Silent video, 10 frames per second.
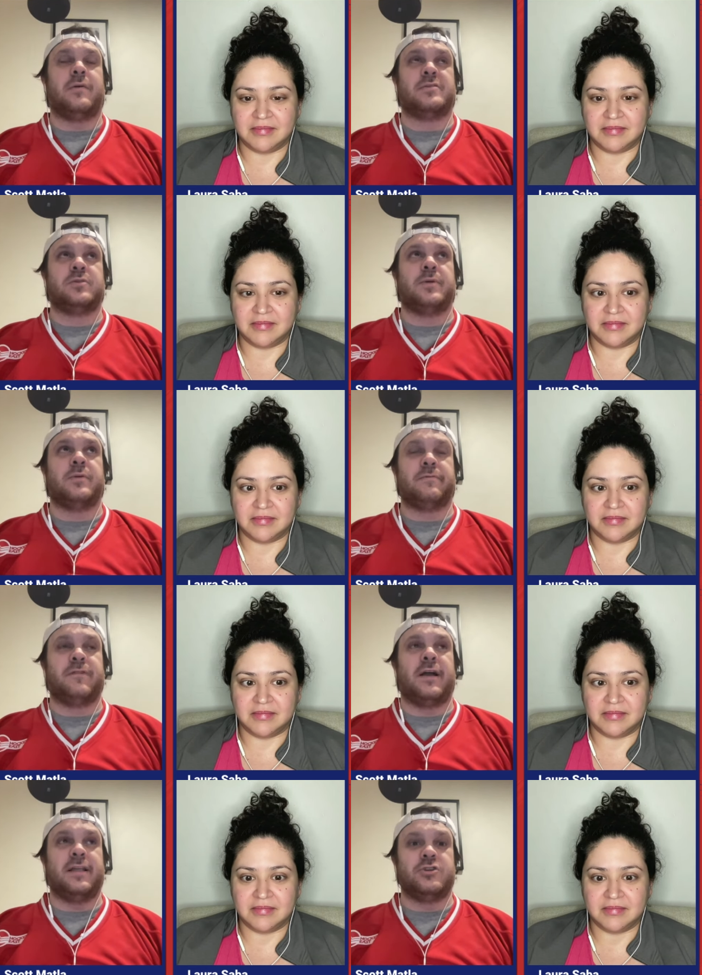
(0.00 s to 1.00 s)
Speaker 1: I assume he would
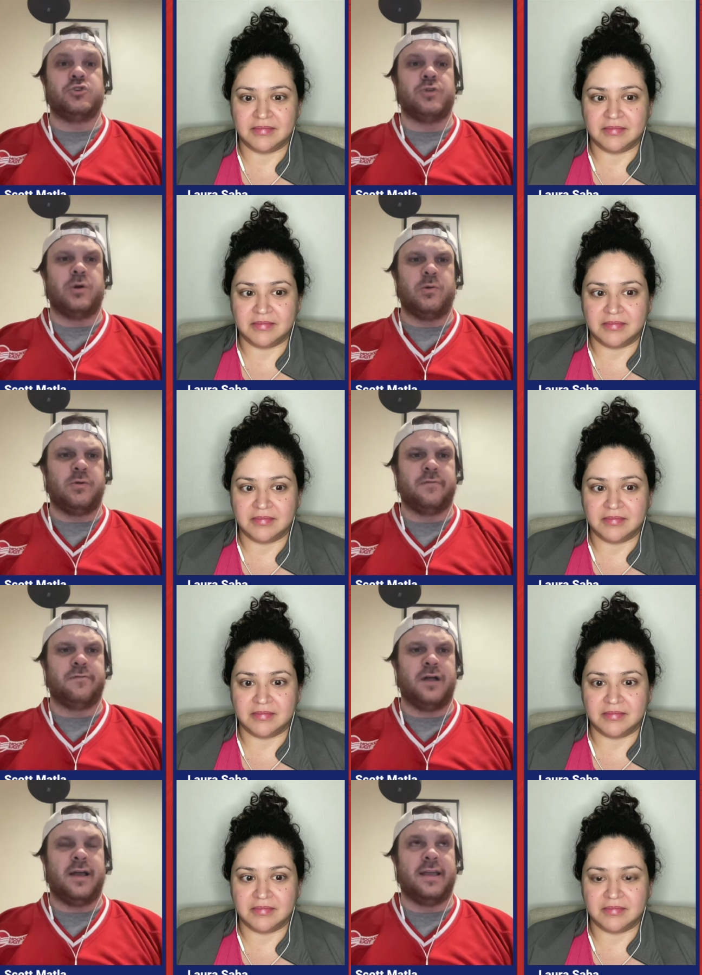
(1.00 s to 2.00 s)
fly into Trudeau. He wouldn't
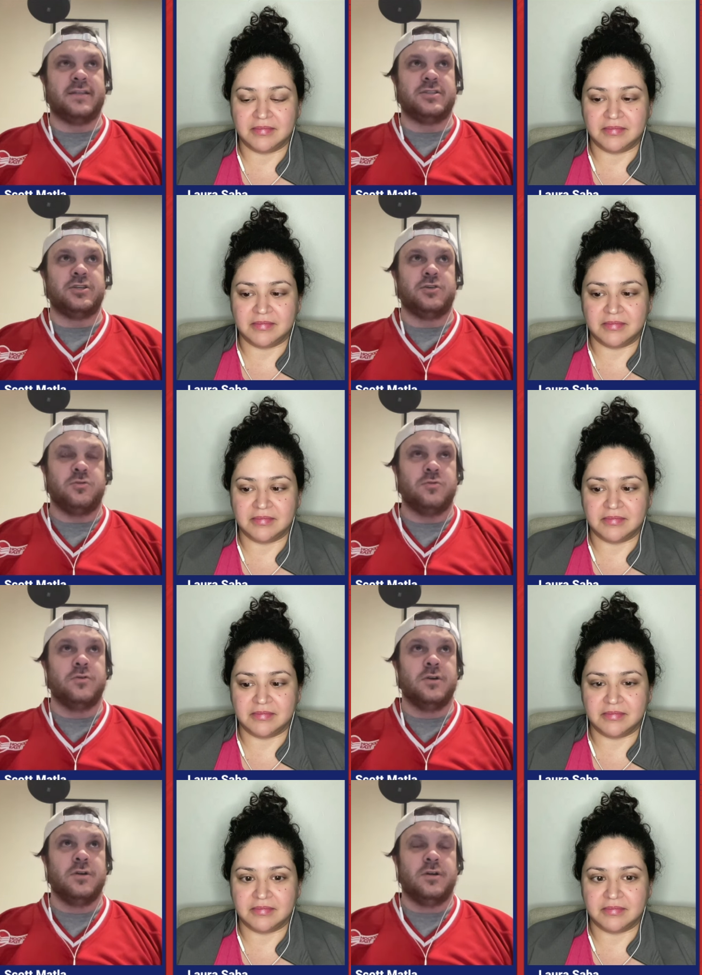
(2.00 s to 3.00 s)
fly into
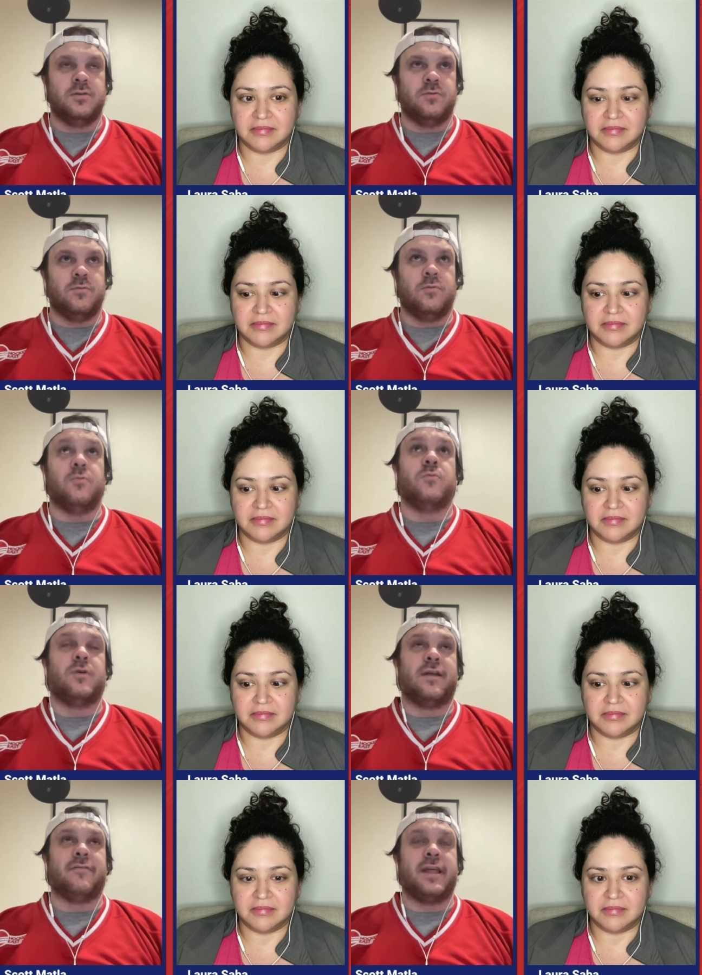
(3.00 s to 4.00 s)

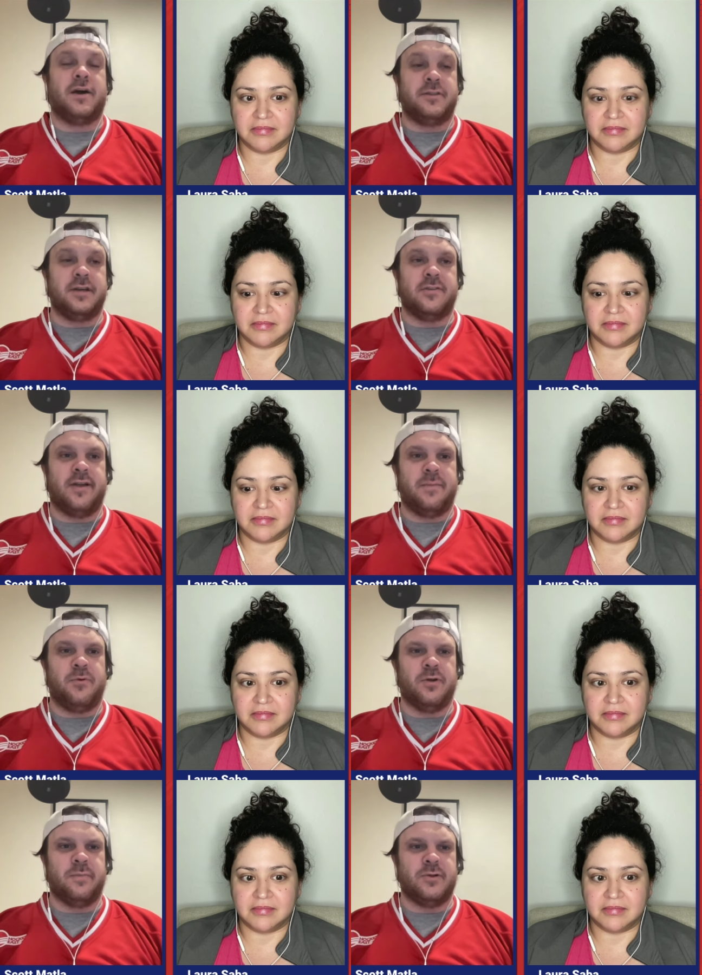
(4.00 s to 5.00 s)
whatever the hell the other
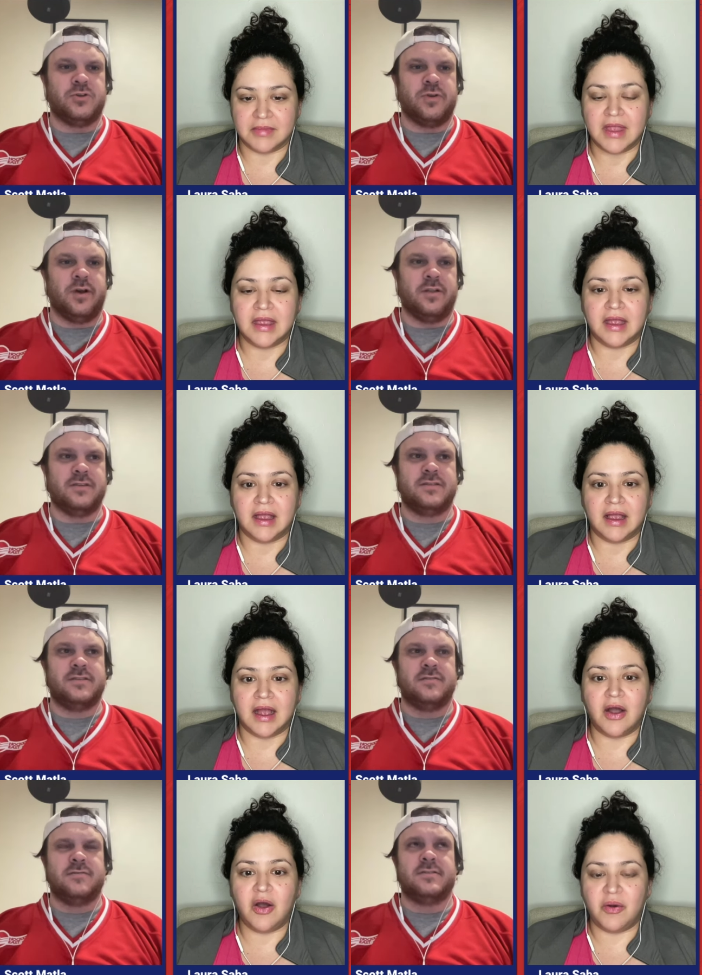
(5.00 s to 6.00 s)
airport in Montreal is.
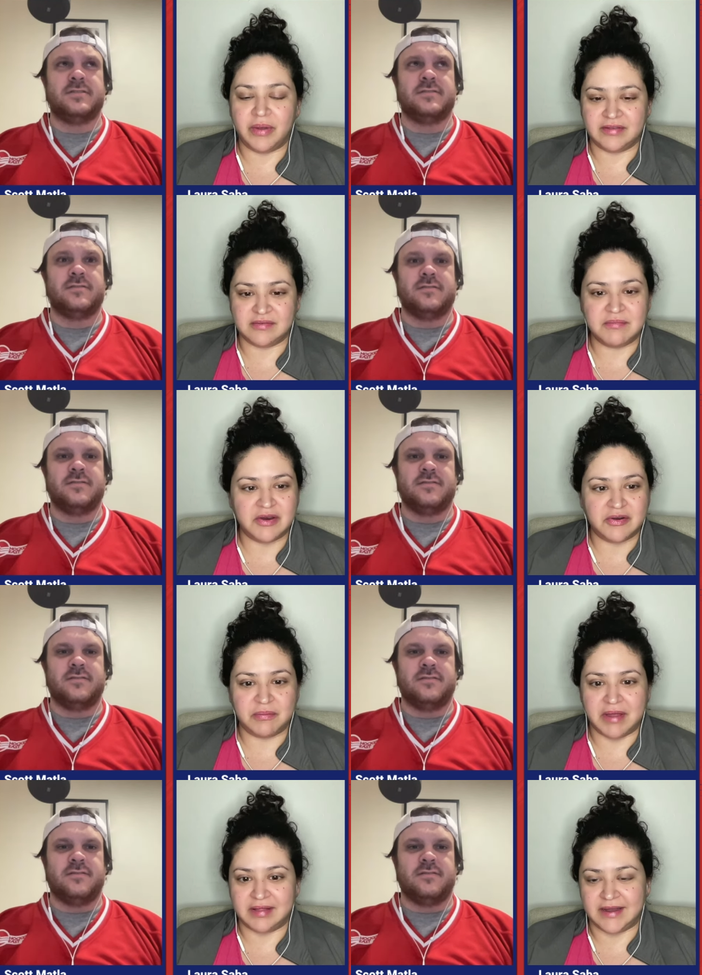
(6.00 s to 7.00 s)
Speaker 2: Oh, it's
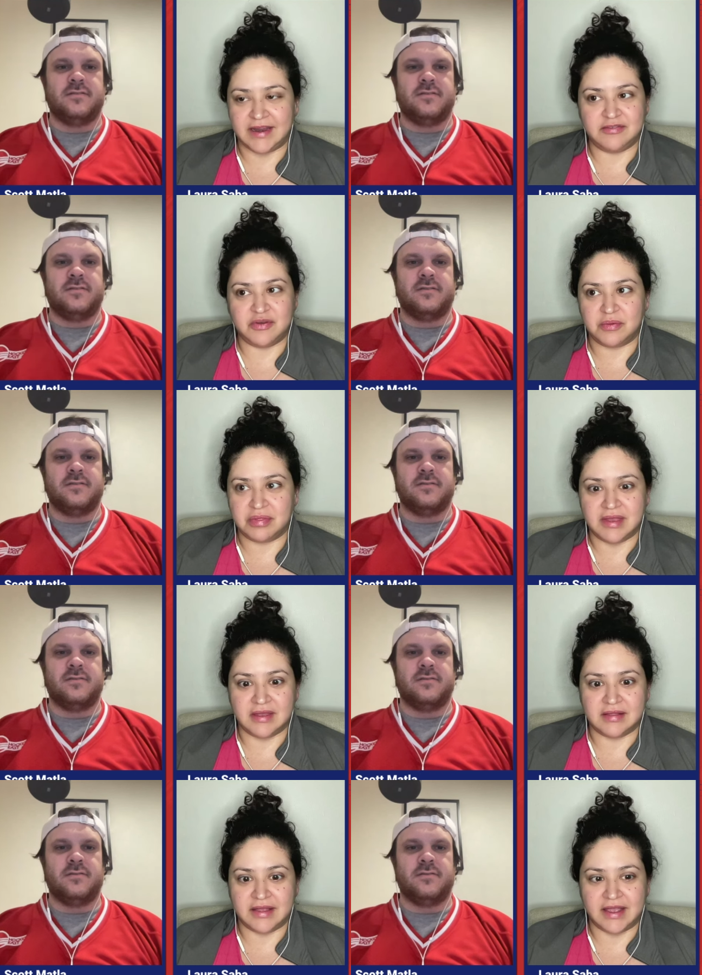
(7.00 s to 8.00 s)
Mirabel, and I don't think
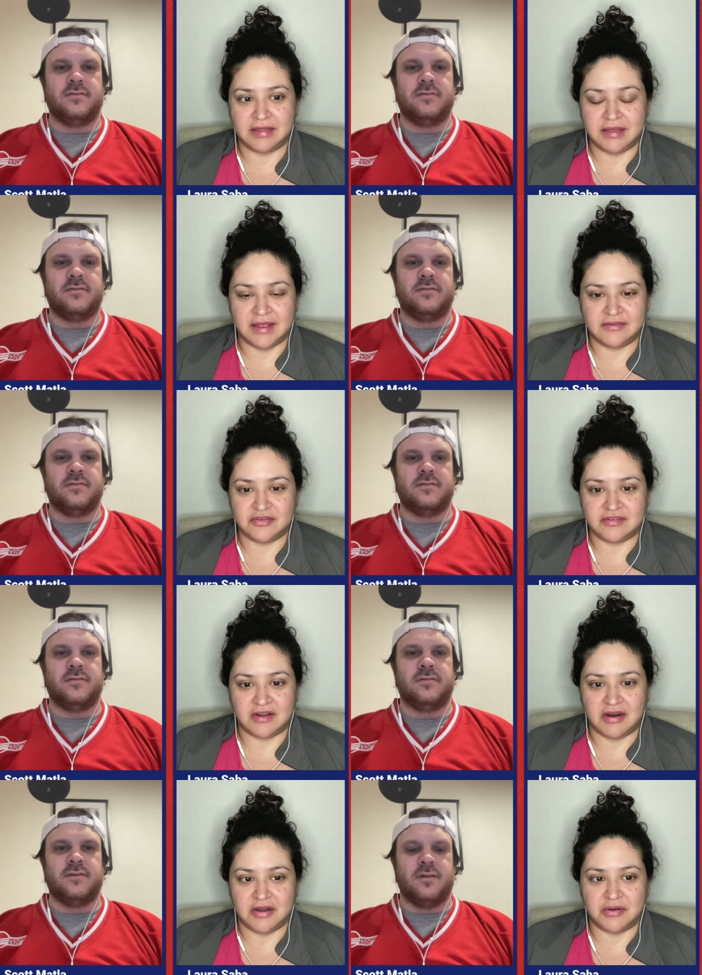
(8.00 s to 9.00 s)
like I think it's just a
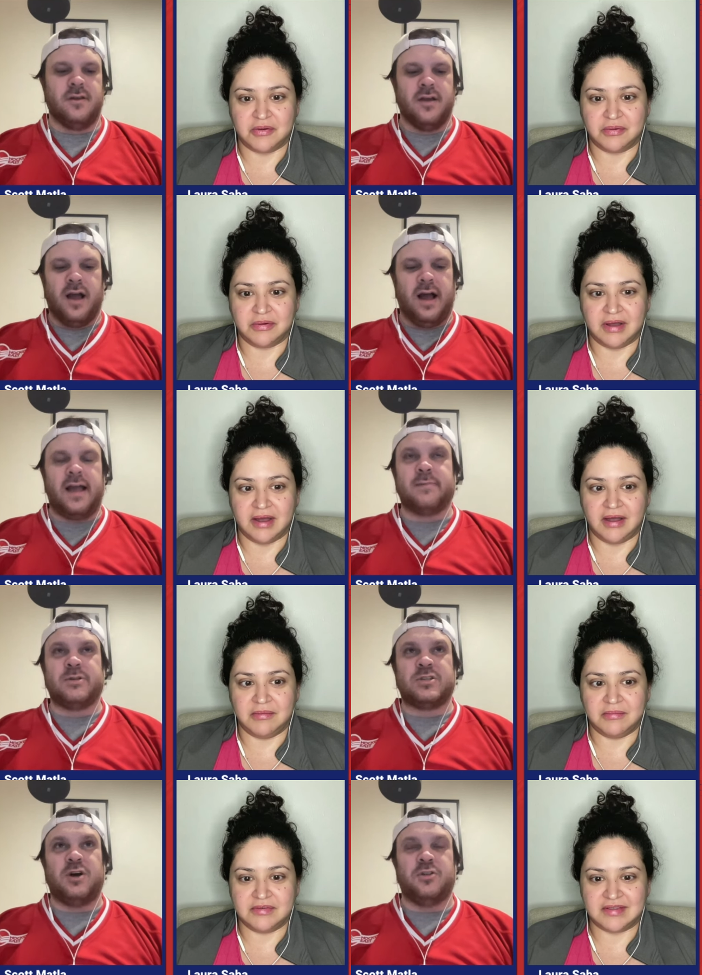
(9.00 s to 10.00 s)
cargo. Um,
Speaker 1: I almost
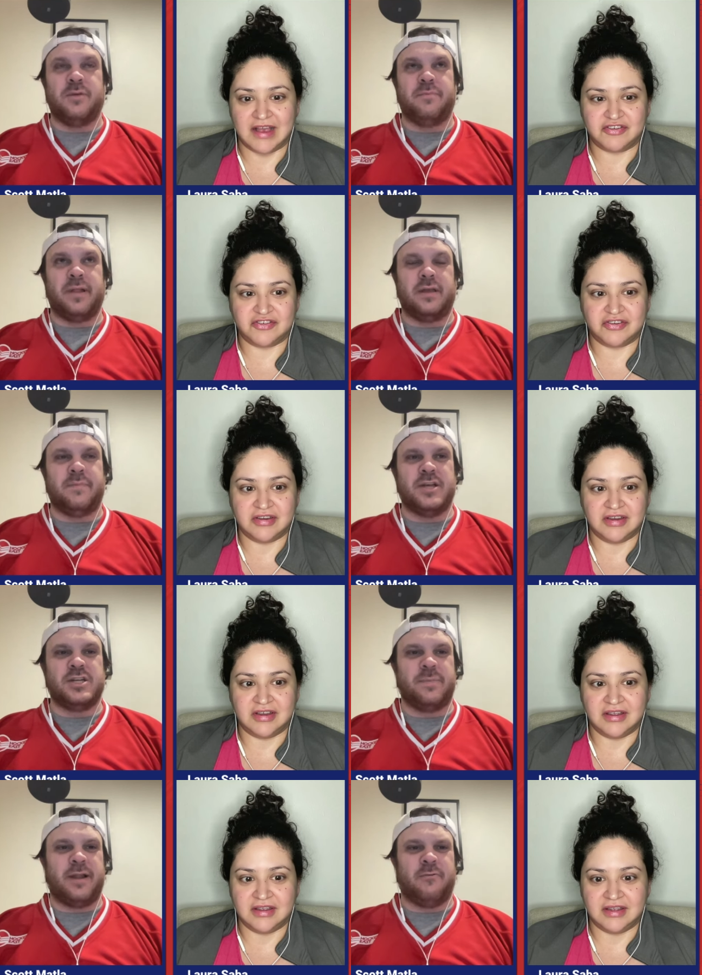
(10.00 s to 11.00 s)
um, called flash. it Billy
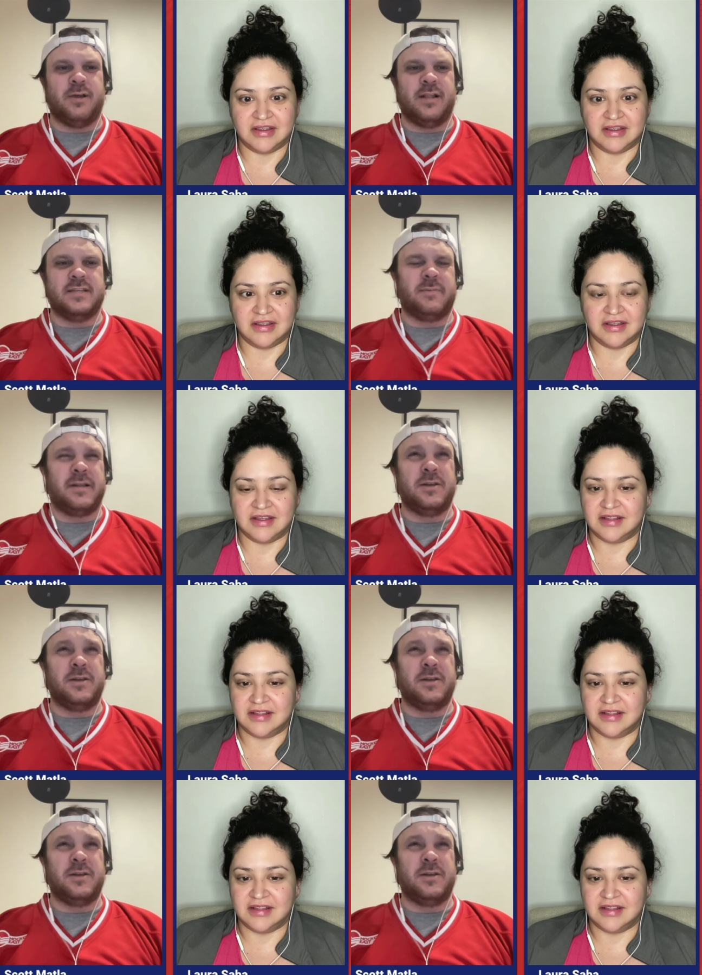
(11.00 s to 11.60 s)
Bishop, and I realized I'm like,